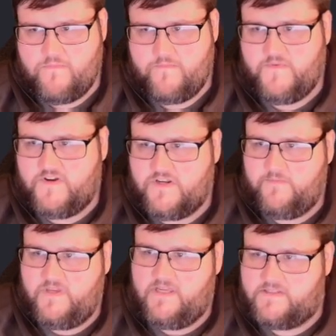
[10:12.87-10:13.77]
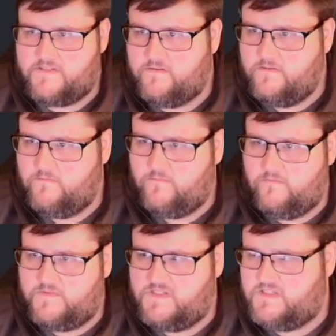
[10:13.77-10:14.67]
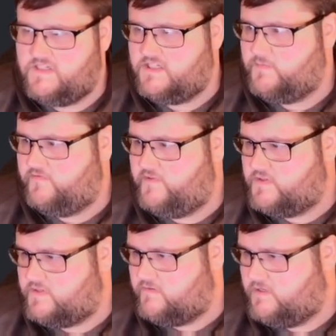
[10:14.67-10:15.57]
you're going to be at 6 proficiency,